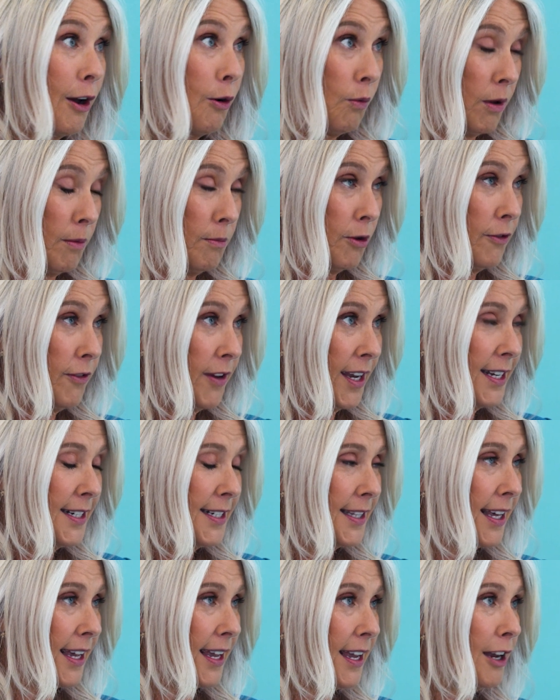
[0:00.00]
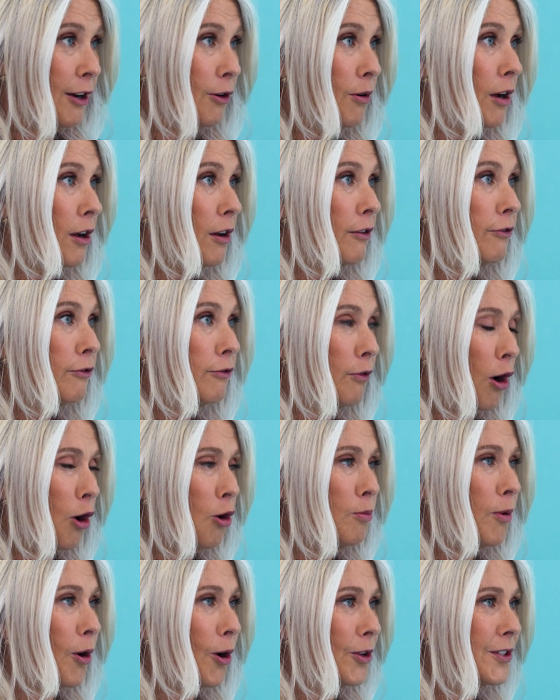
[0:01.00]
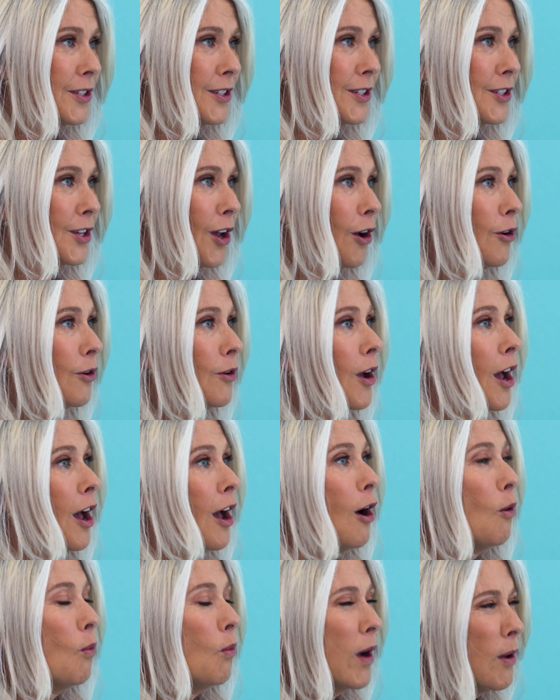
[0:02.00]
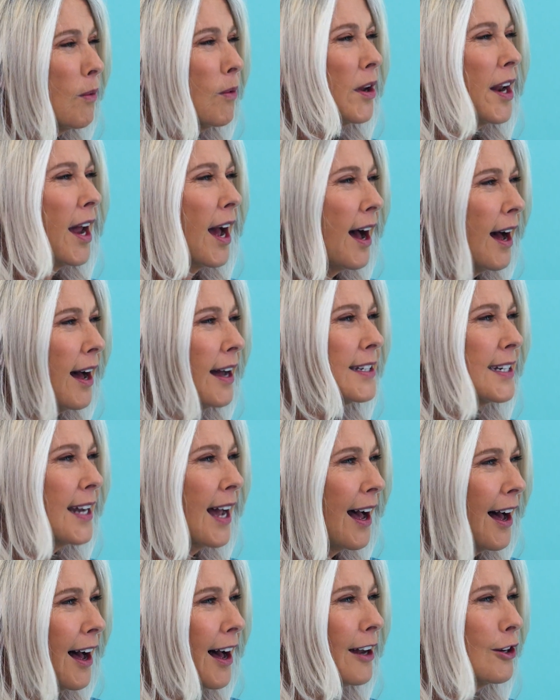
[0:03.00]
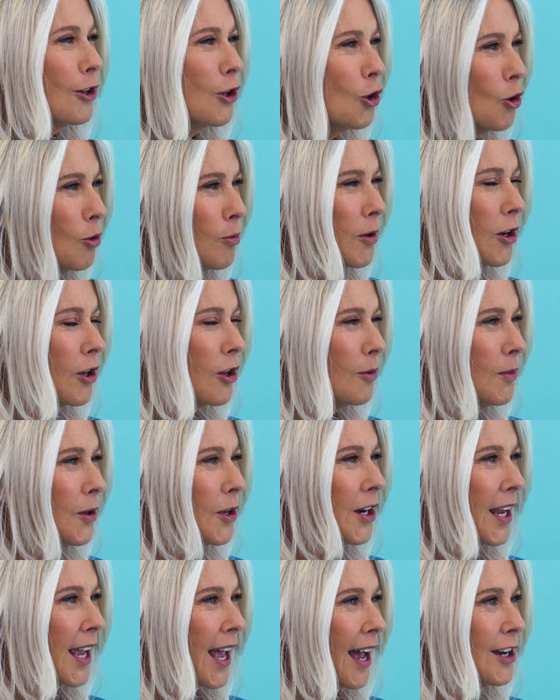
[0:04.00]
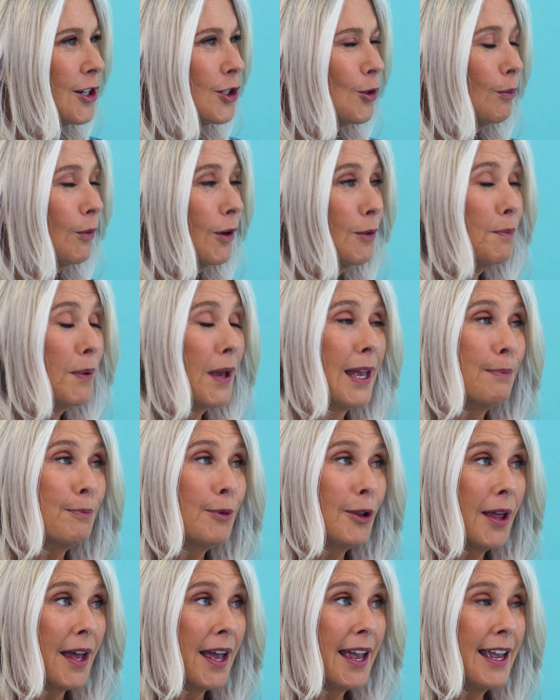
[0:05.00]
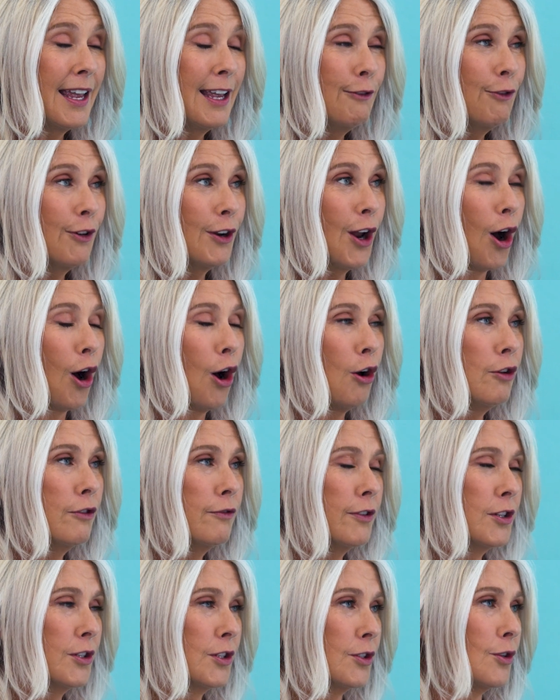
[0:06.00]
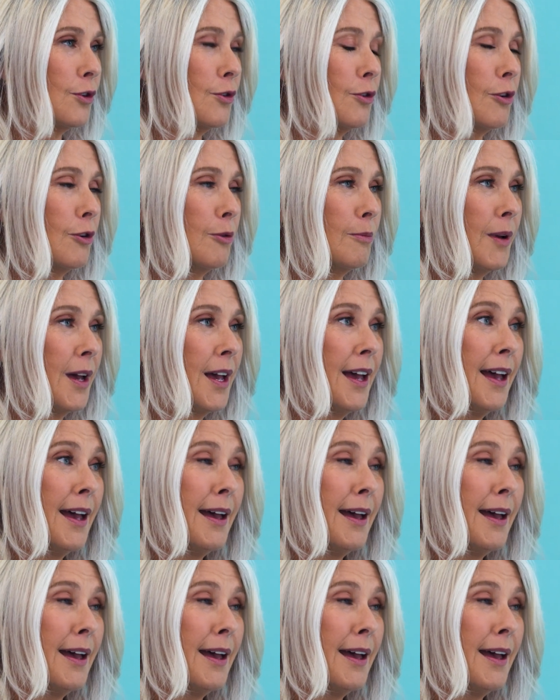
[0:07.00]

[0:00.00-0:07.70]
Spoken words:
We're moving into the era of robots, so we want heart-to-heart human communication with people, even over Zoom.